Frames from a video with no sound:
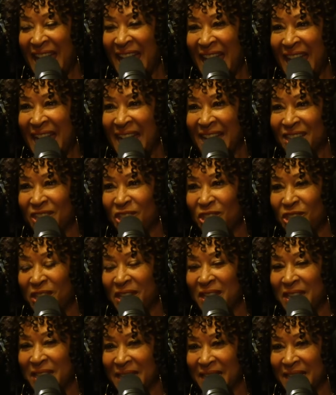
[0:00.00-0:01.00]
And
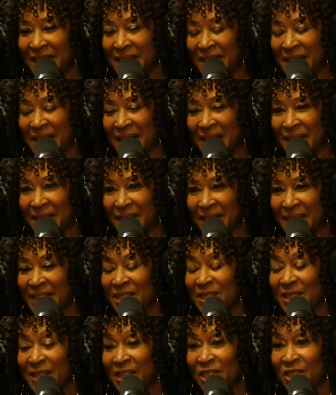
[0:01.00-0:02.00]
she did an
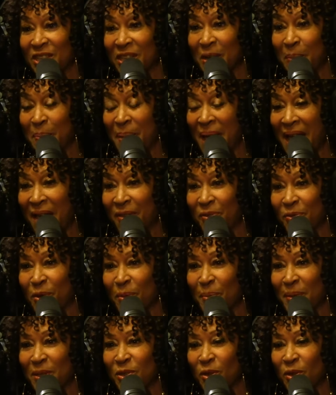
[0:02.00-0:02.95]
installation in the bathroom.